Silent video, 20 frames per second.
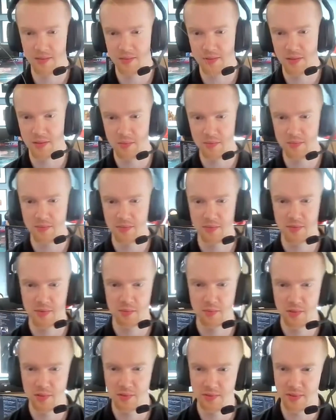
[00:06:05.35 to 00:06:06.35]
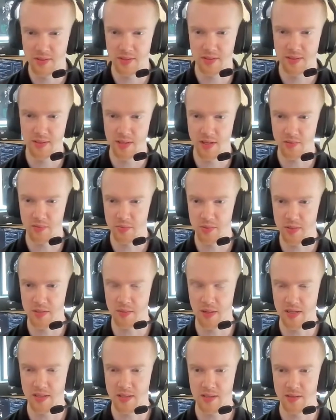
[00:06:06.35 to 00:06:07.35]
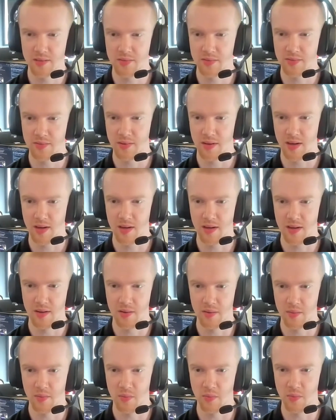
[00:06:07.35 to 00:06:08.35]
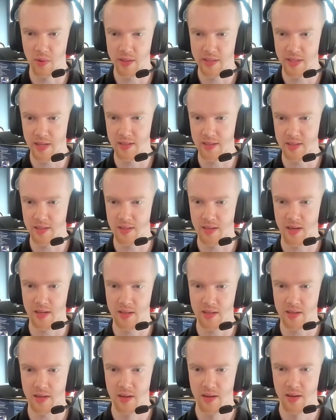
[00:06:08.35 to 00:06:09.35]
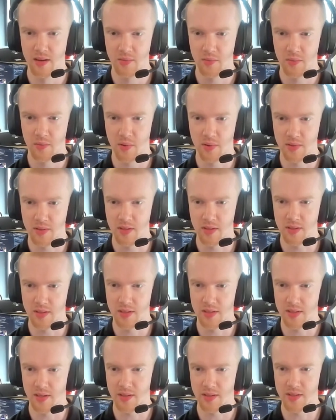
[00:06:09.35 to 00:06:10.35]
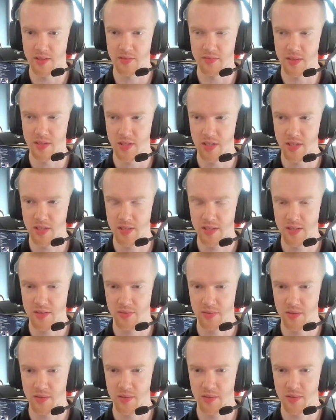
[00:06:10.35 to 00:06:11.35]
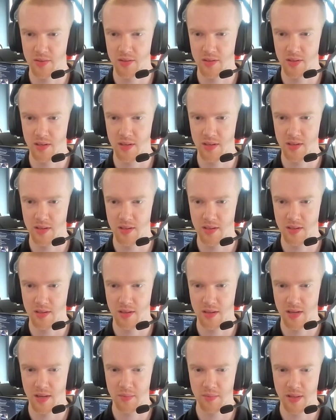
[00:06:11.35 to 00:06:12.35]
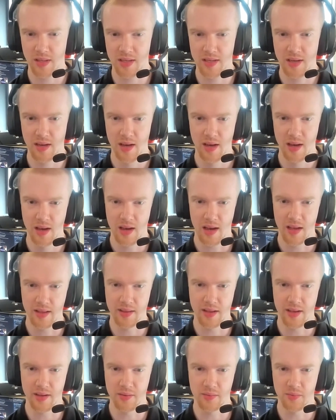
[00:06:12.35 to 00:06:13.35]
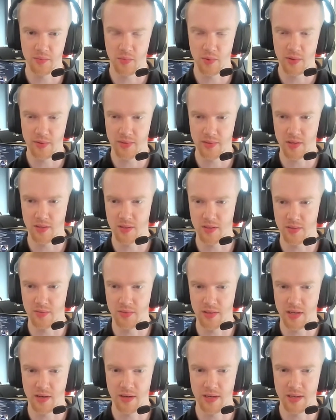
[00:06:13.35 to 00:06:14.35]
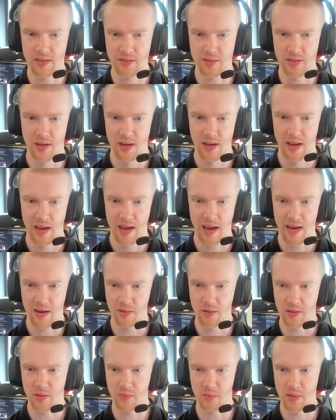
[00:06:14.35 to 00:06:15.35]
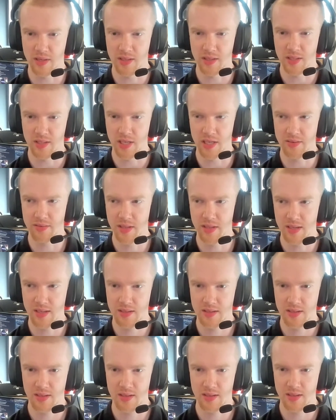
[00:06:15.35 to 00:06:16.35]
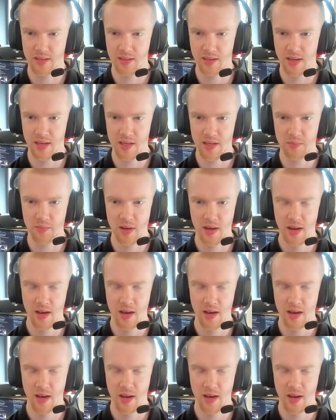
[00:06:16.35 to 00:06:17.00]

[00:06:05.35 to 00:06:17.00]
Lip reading: From more of a dev perspective, we tend to take what the designer's vision is for gameplay, and then we've got to figure out how can we achieve that in the game.